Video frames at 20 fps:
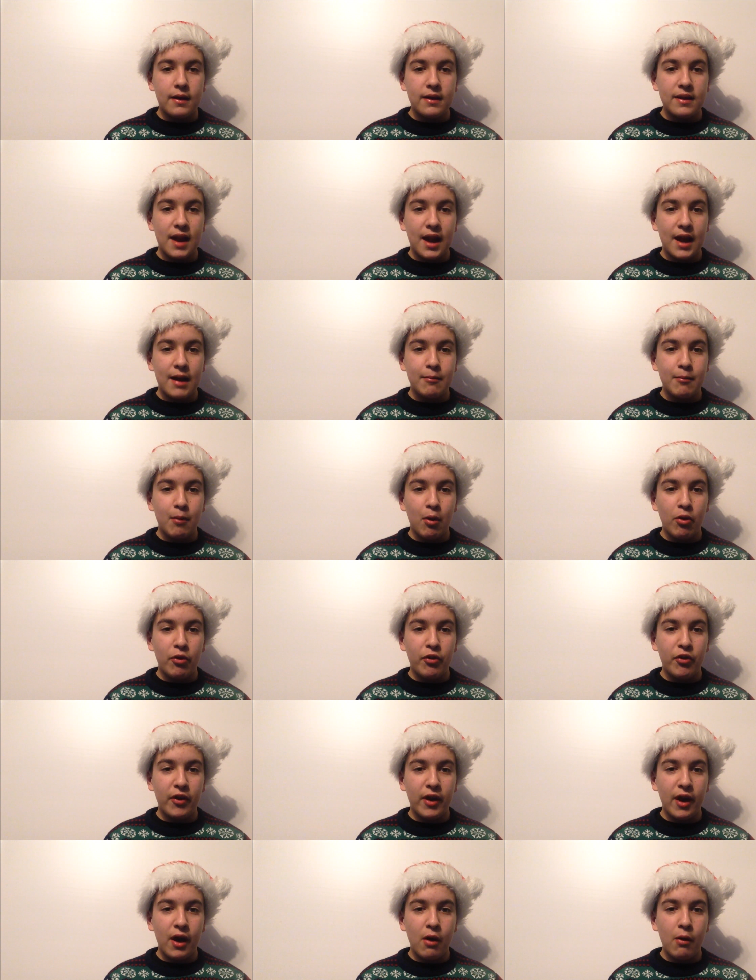9
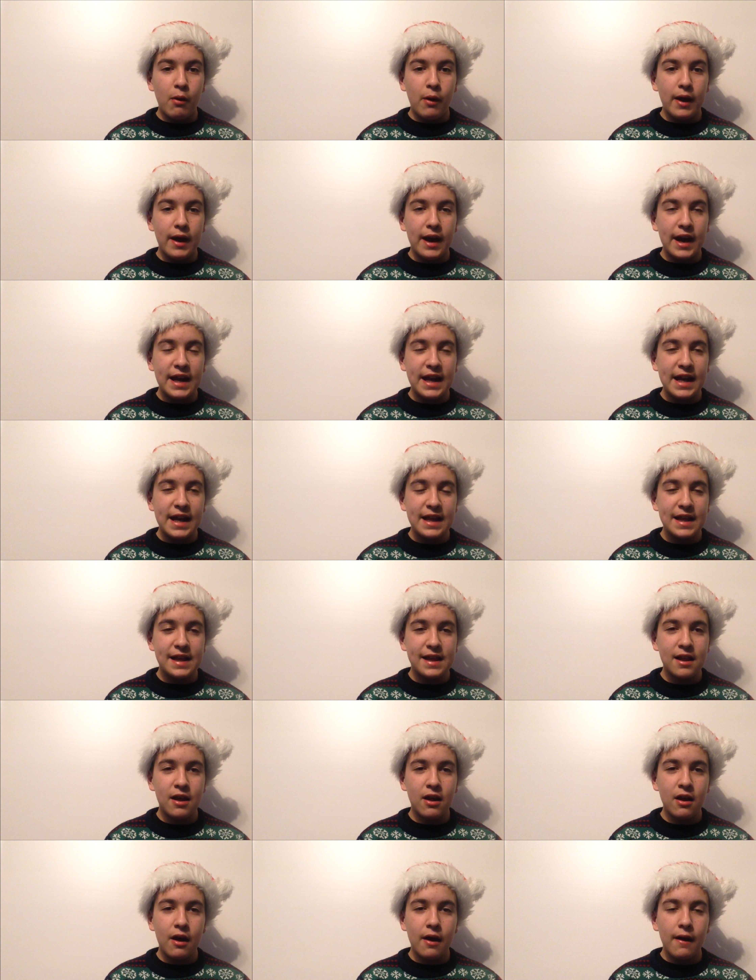months ago in
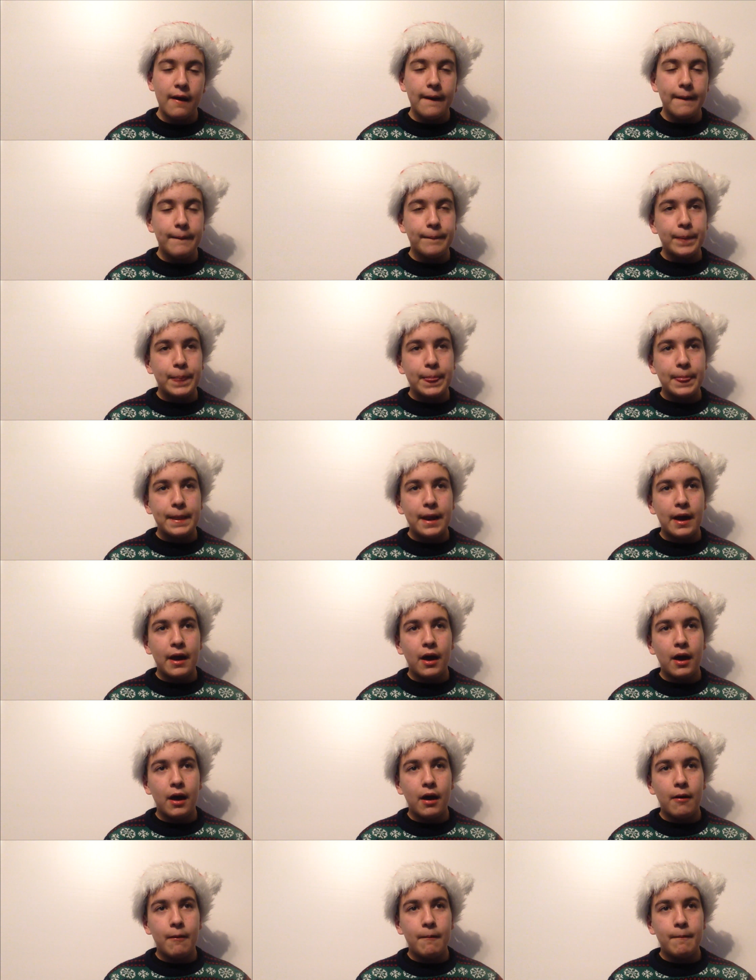Easter.
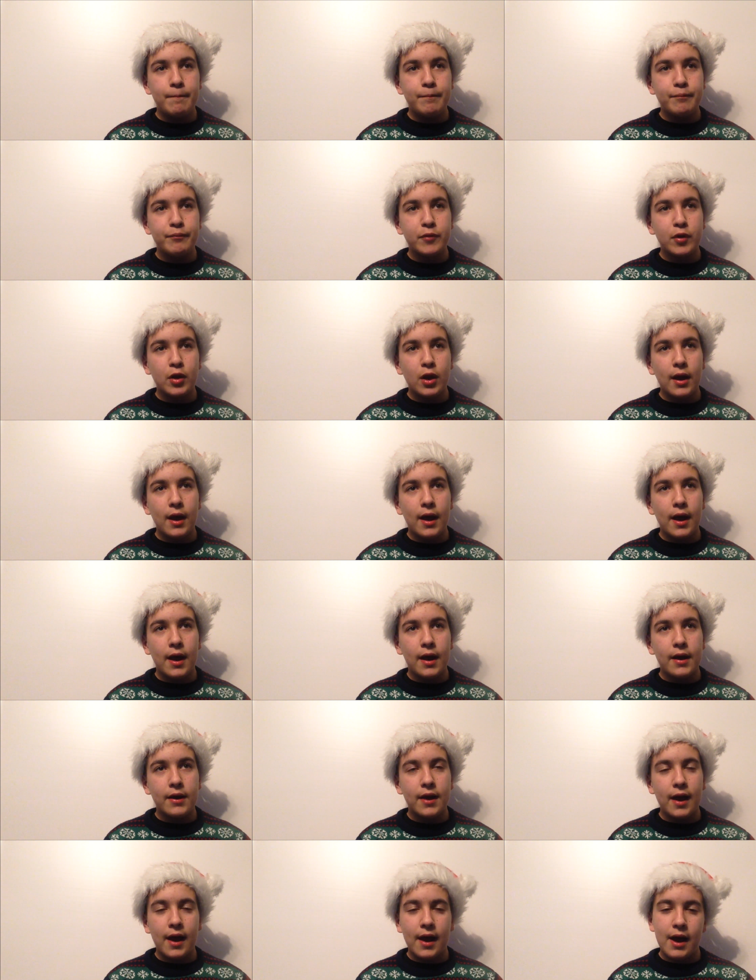And
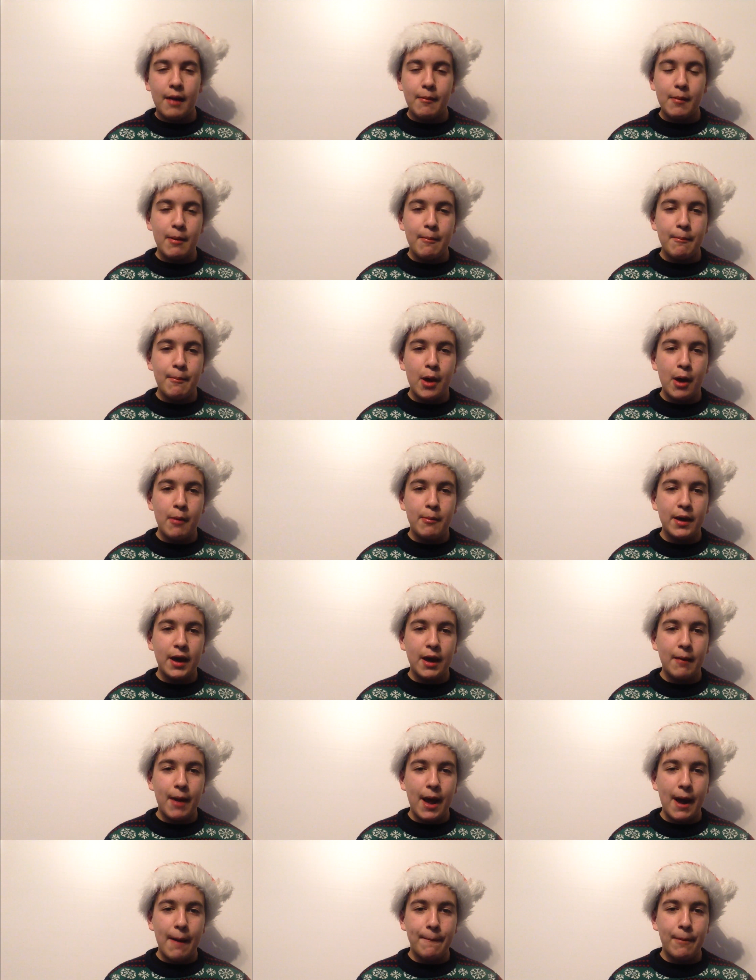I am in
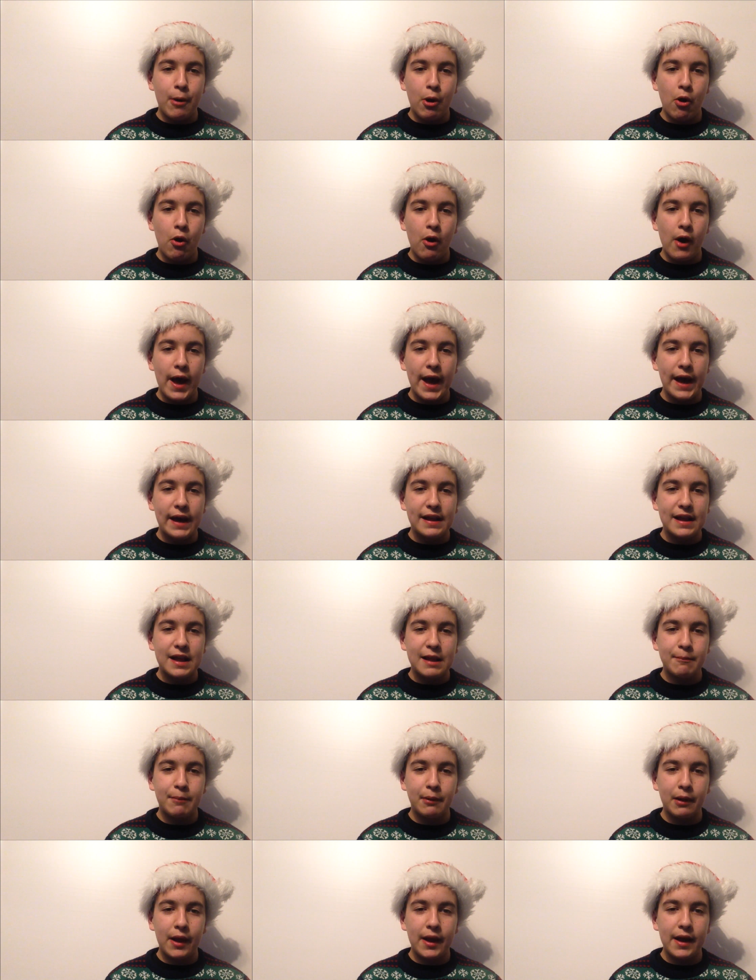Birmingham Airport
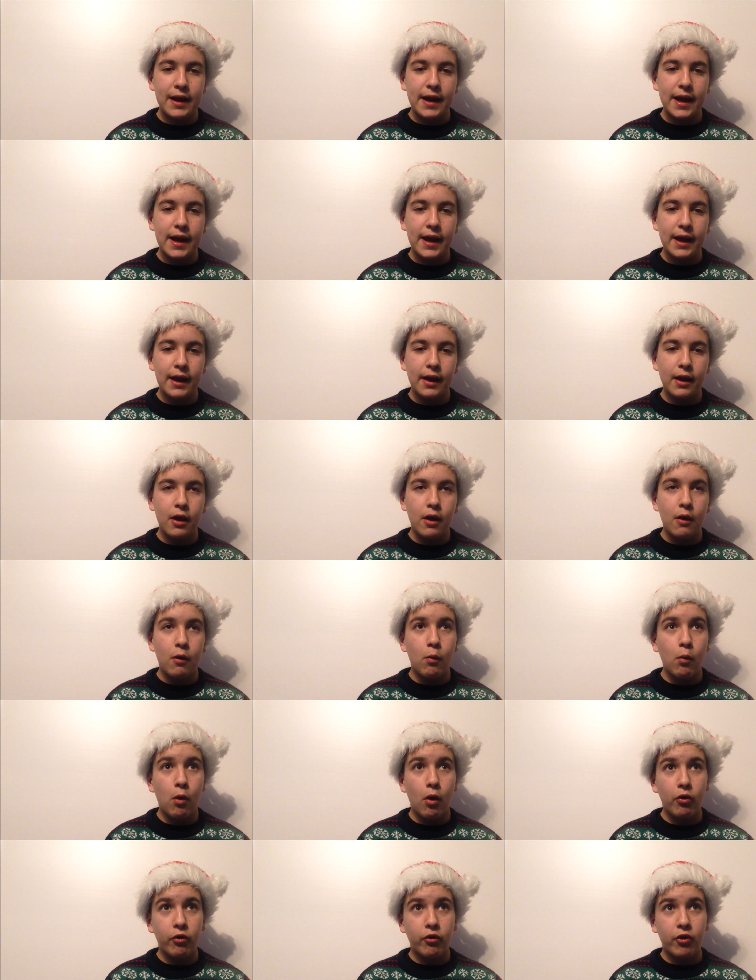explaining
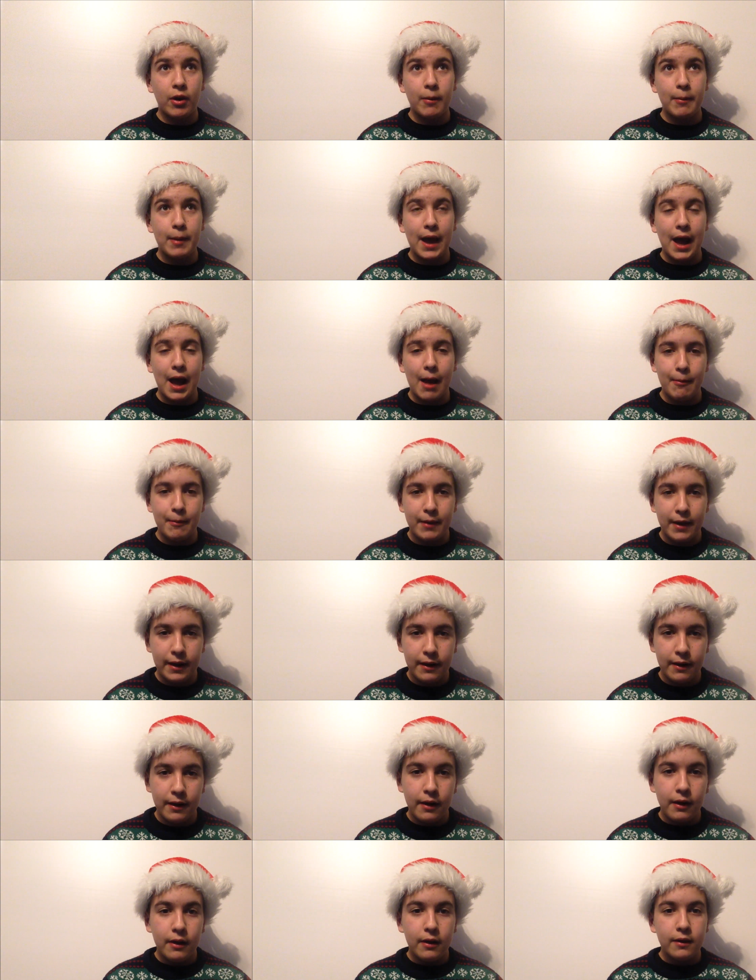what's going to be happening.
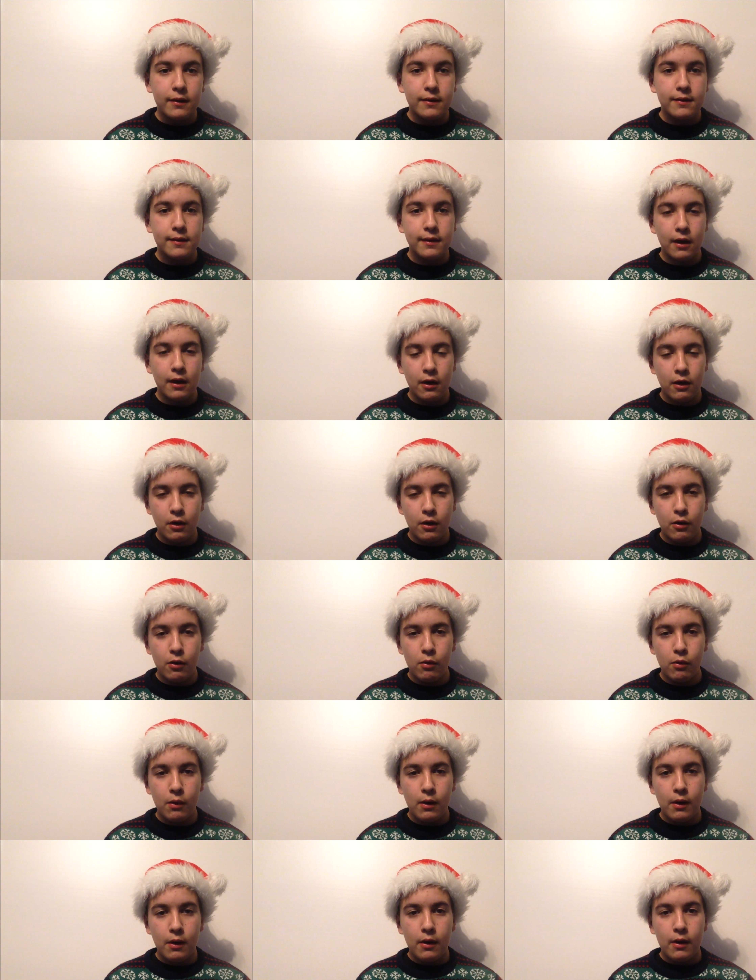
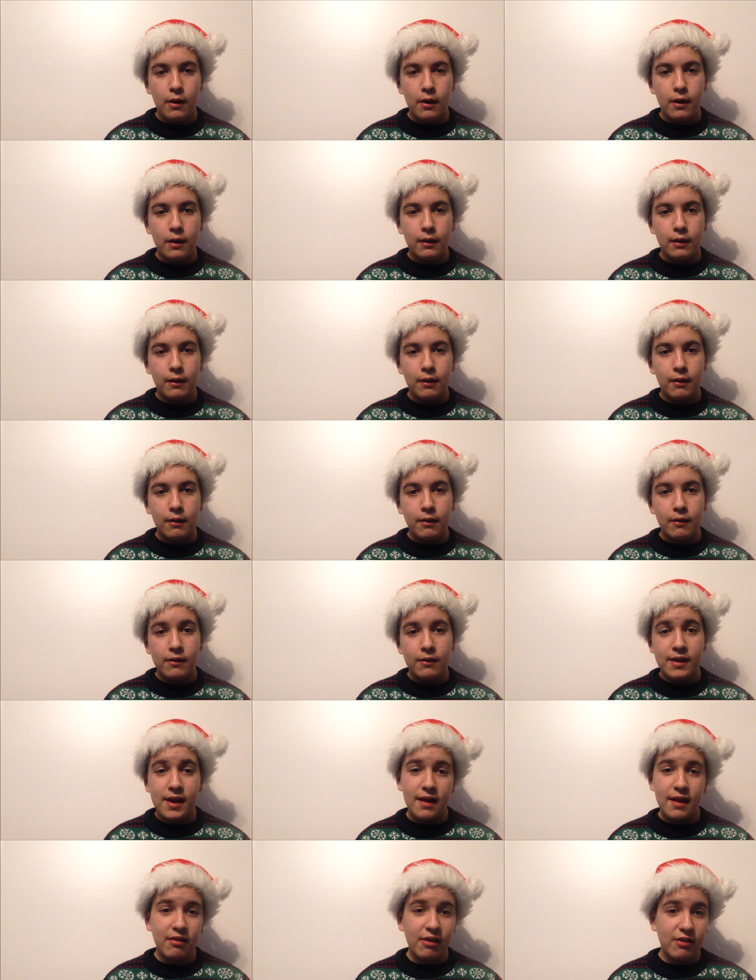So,
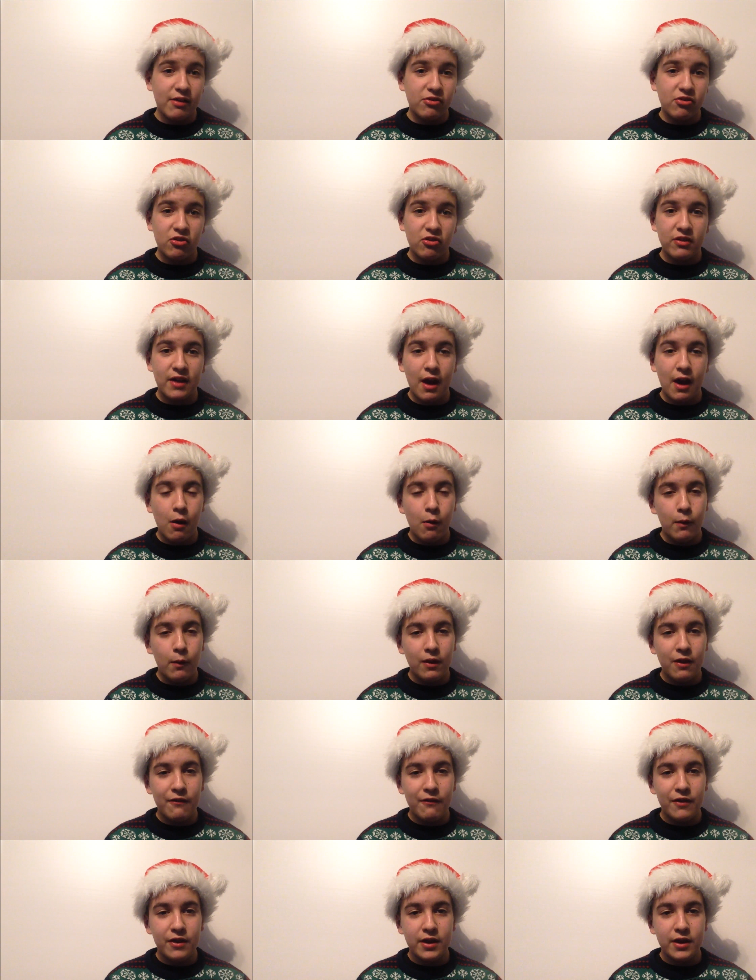yeah, let's just get on with
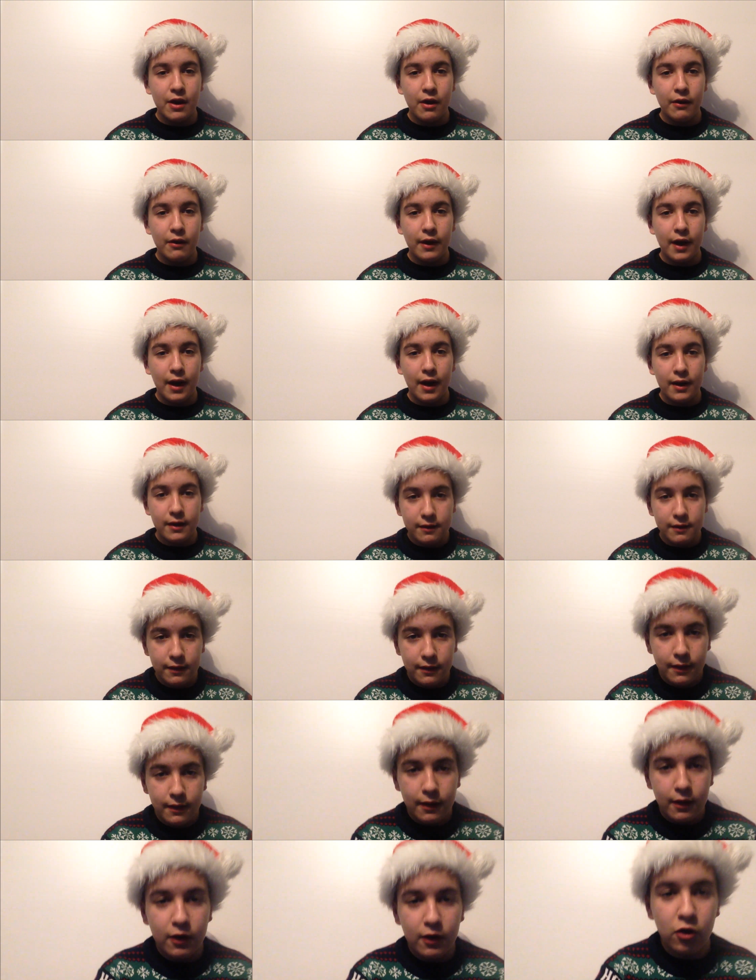the video, guys.
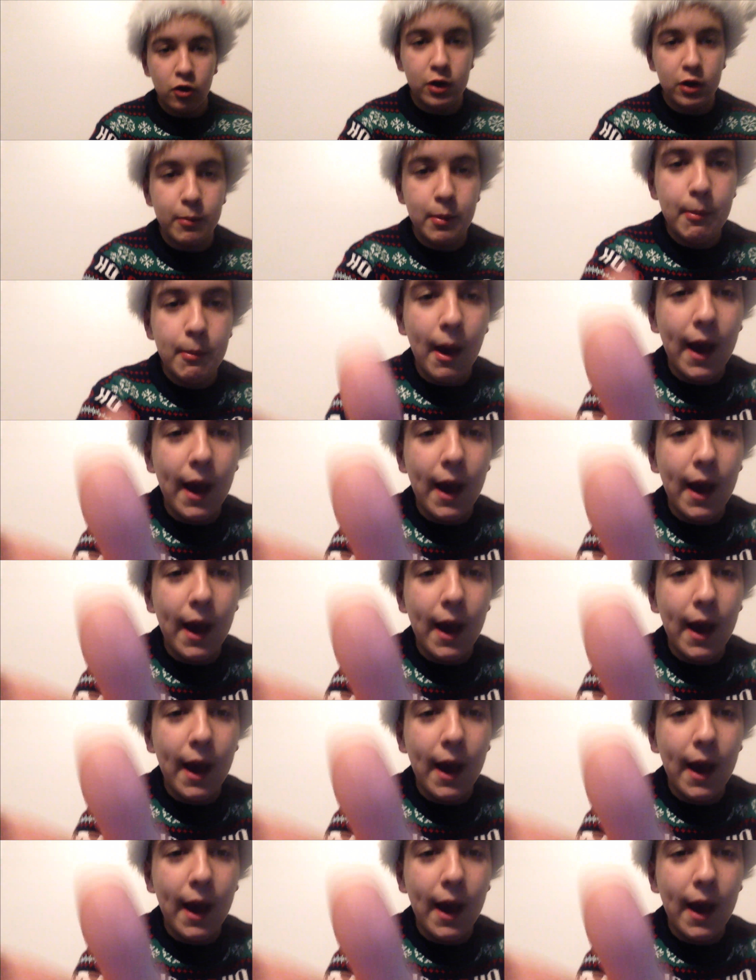Good to be